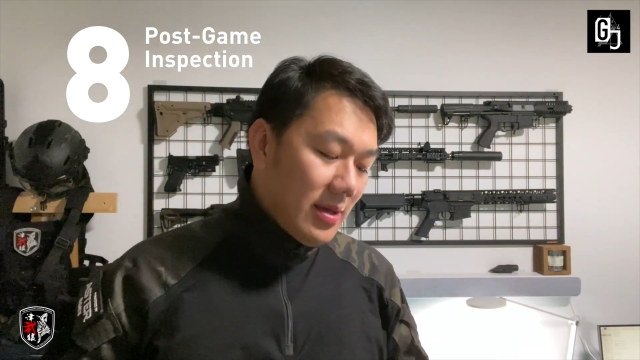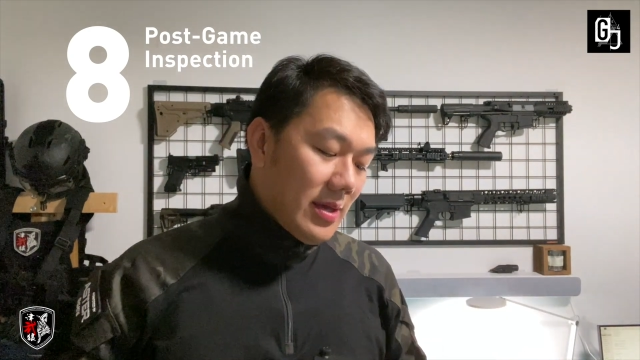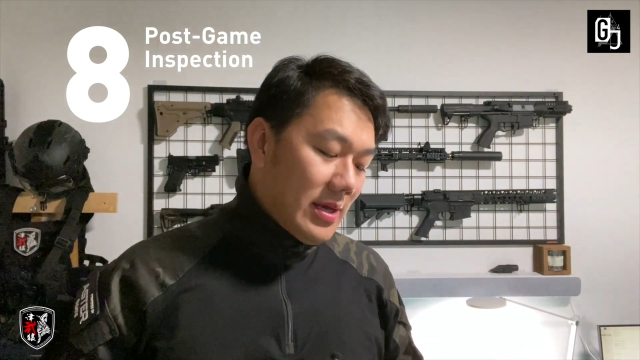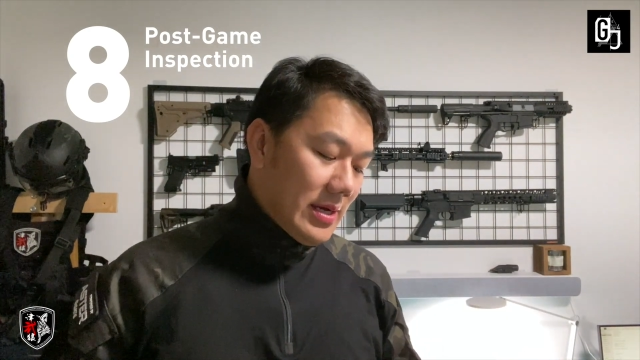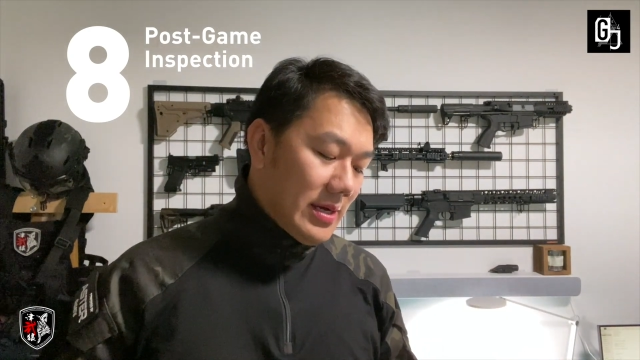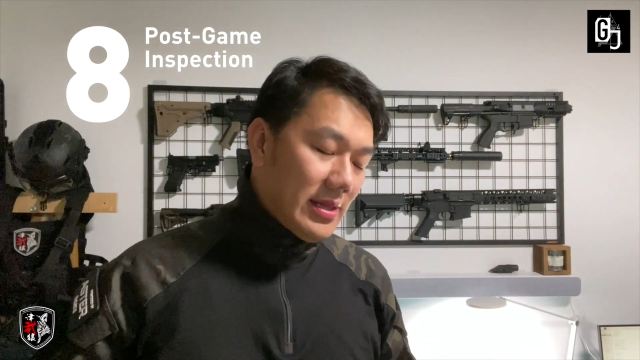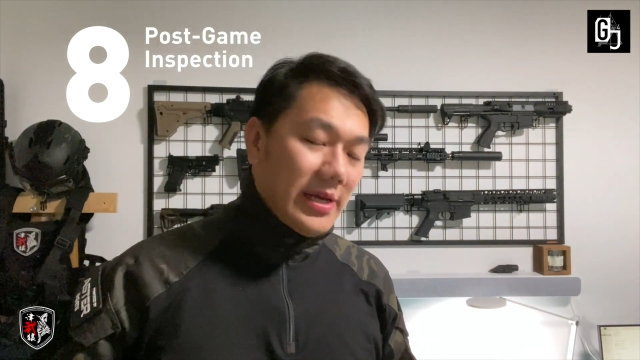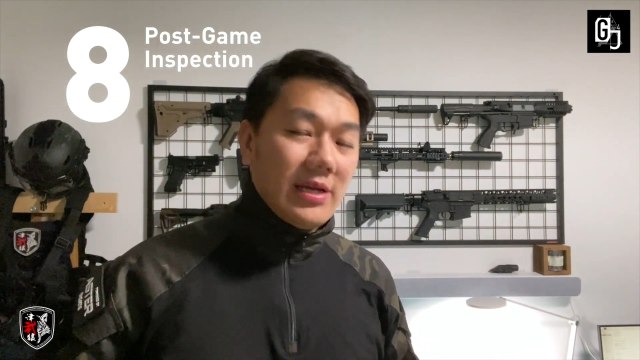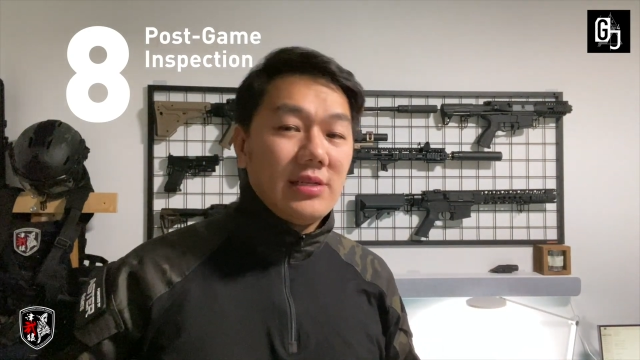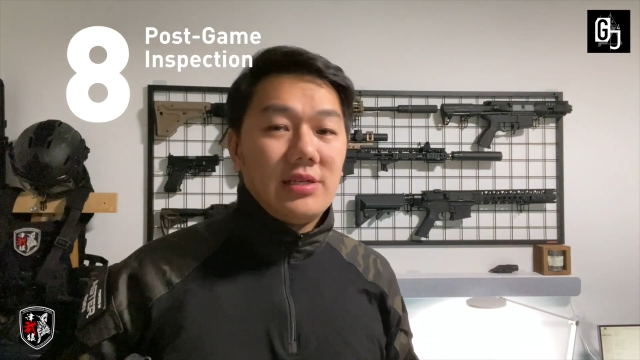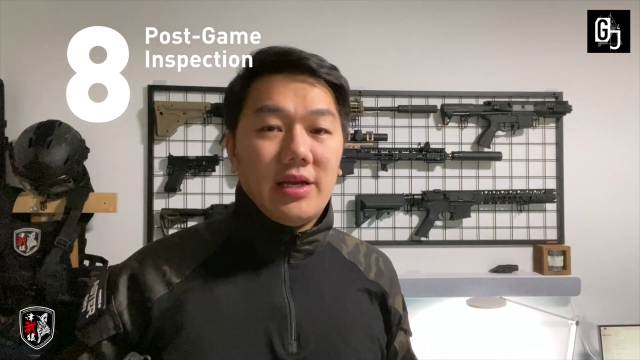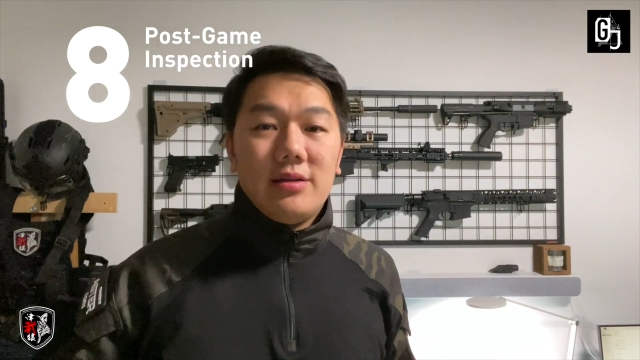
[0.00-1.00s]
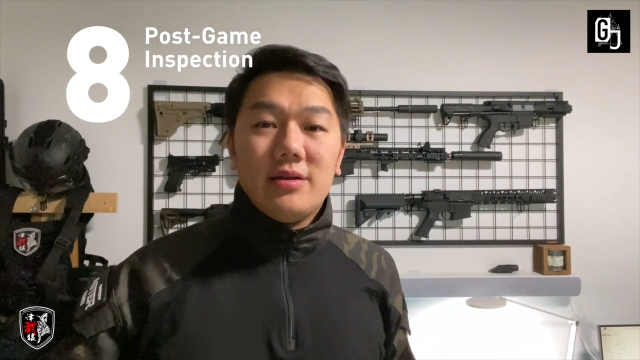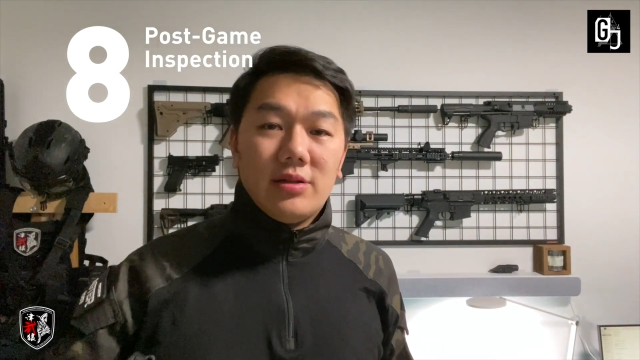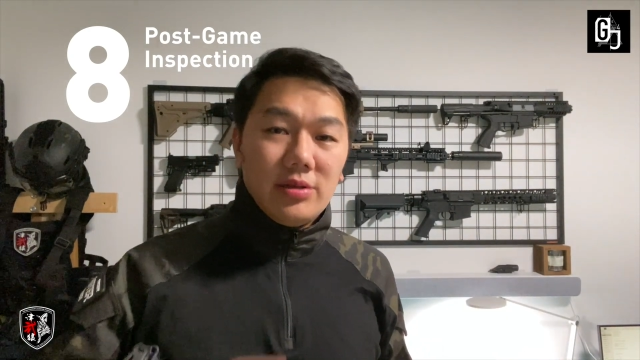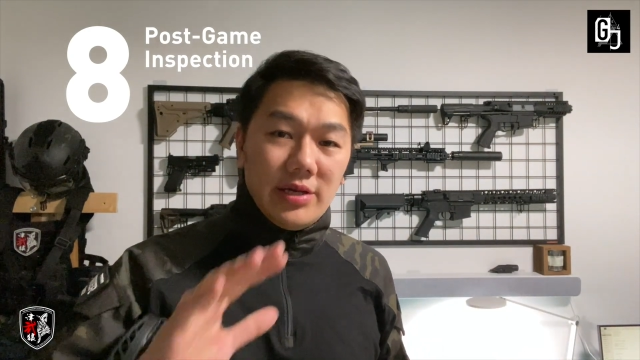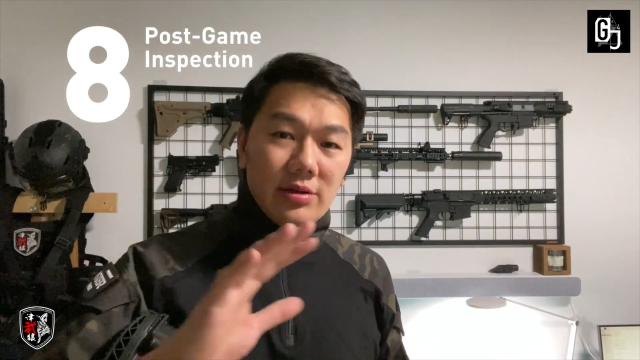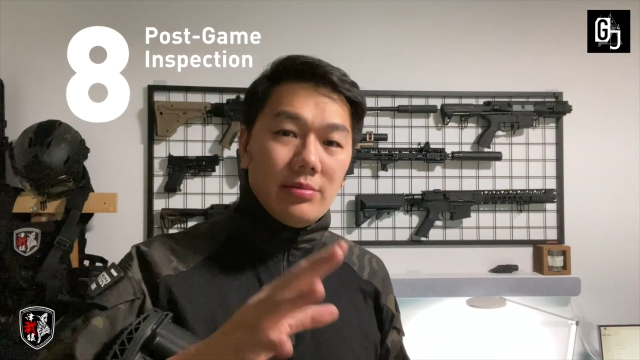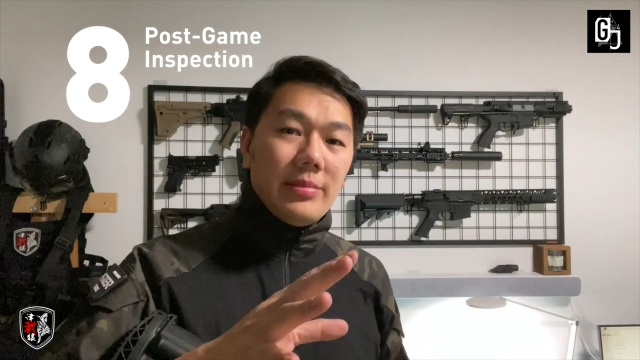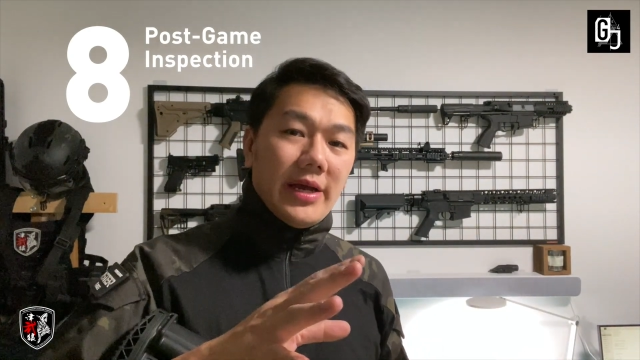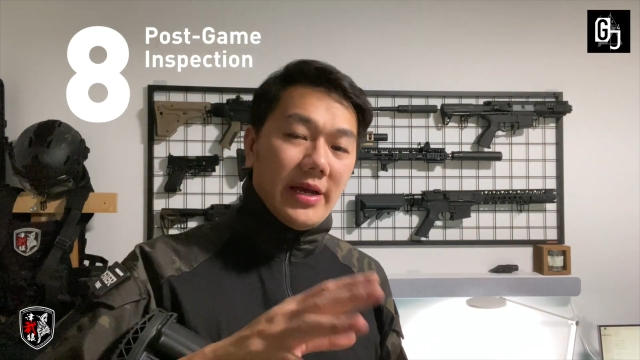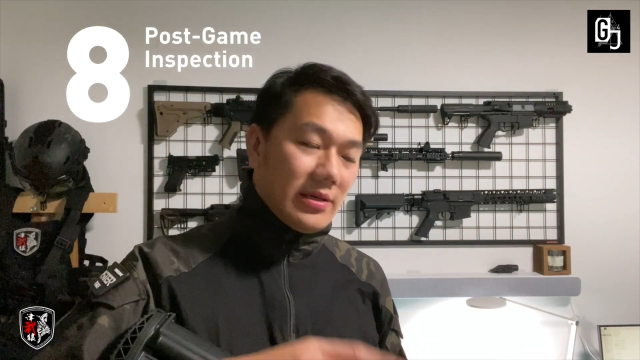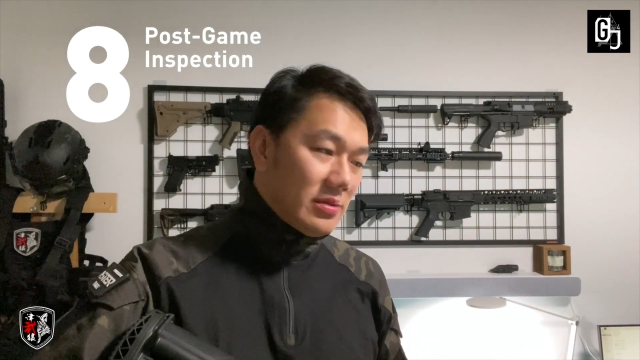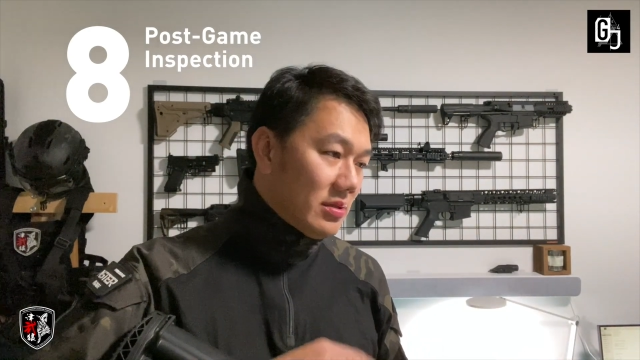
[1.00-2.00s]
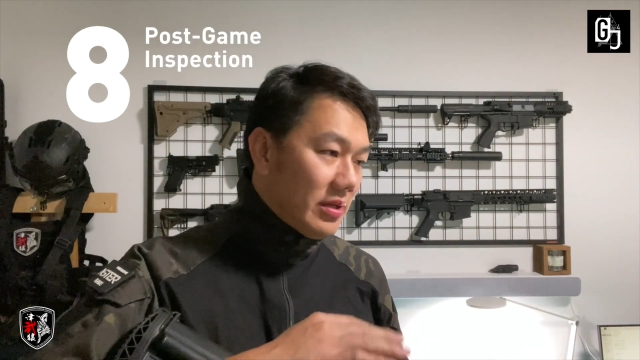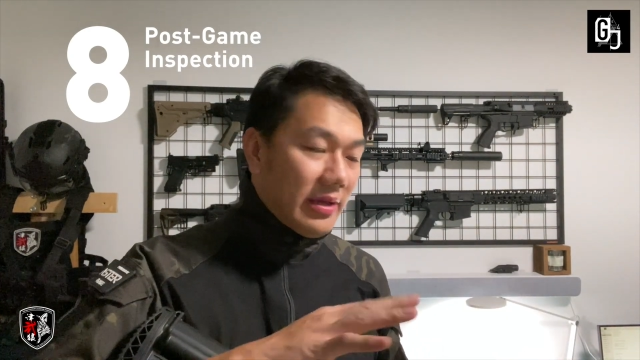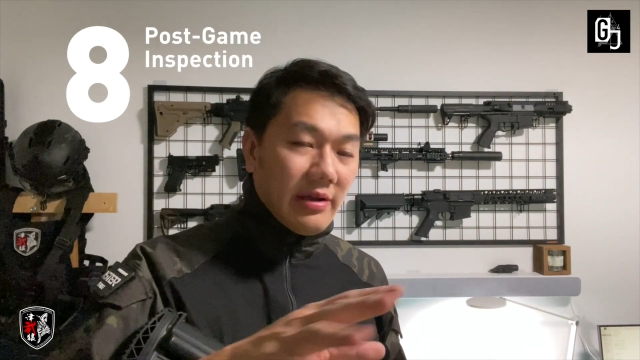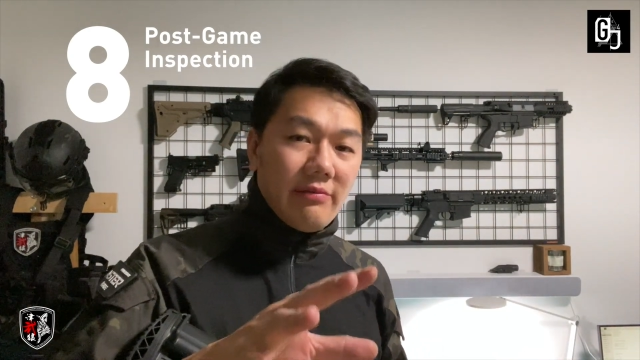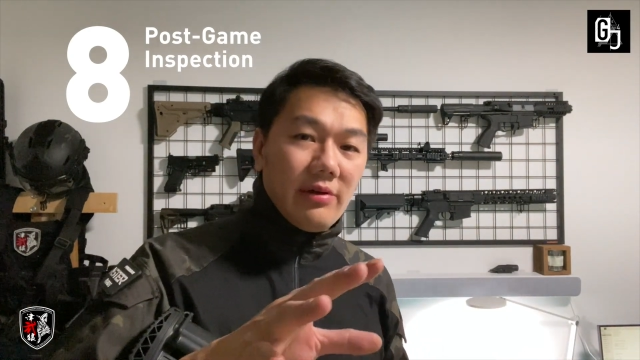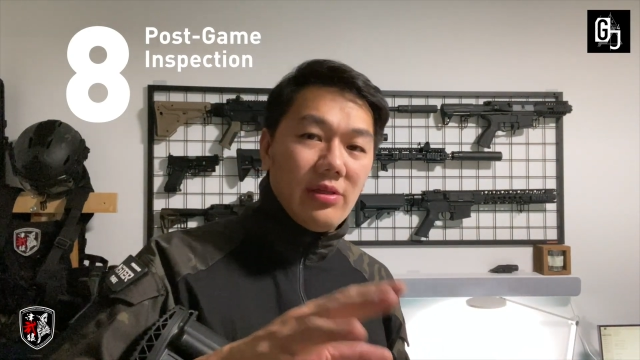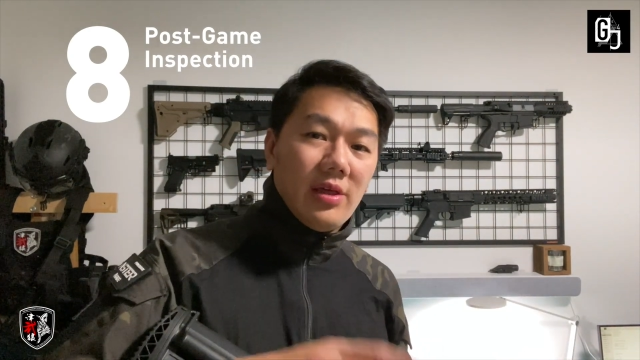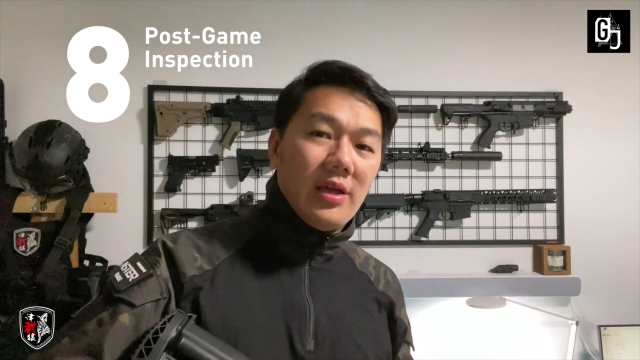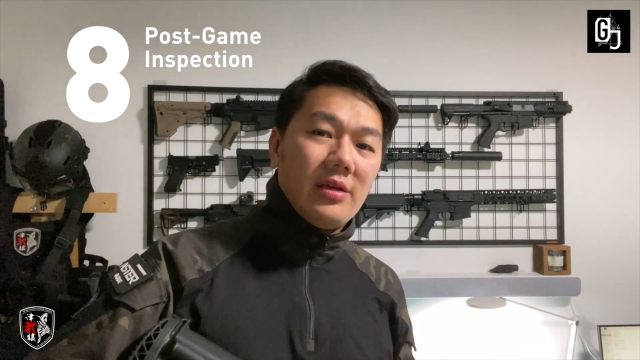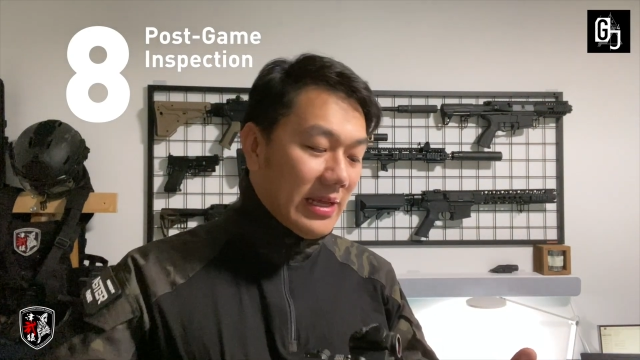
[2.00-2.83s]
Like I said, clean your mags, clean everything.